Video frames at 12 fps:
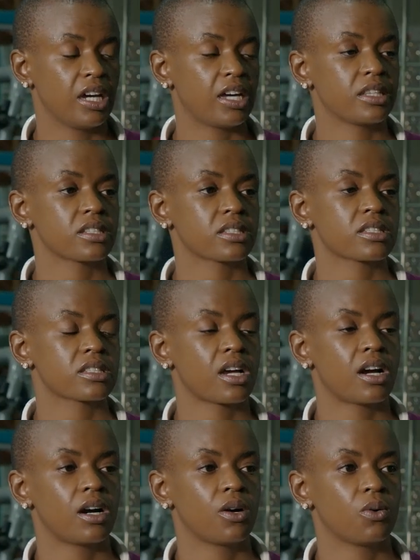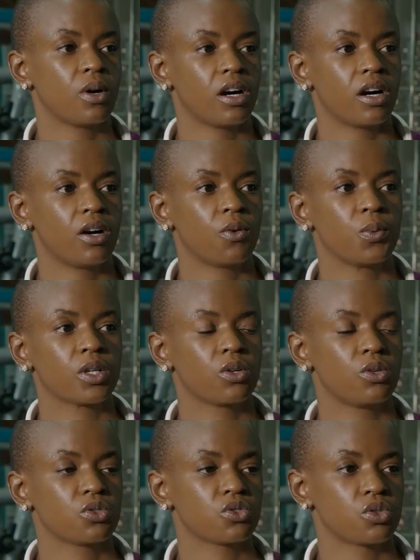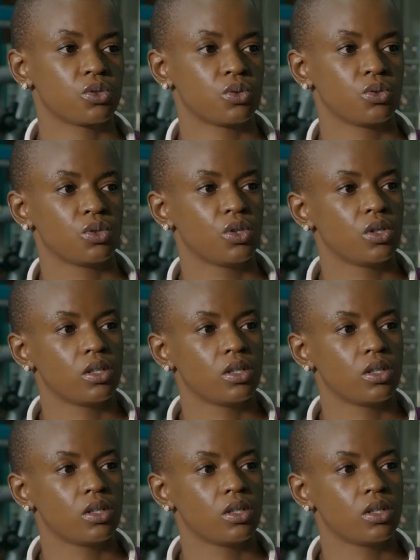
and this is how we're going to